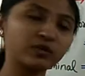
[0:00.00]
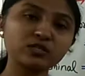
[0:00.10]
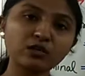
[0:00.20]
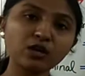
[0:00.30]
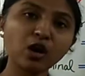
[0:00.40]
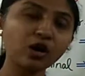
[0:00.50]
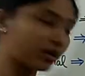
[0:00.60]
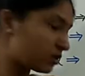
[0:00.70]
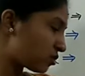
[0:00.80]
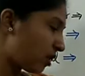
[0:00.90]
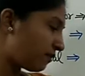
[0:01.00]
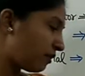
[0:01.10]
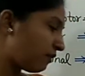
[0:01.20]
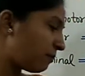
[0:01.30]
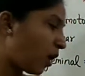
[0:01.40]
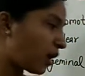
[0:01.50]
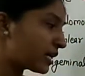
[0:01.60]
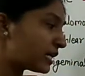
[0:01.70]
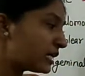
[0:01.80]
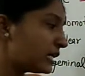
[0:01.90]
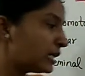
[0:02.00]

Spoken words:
visceral organs of our body,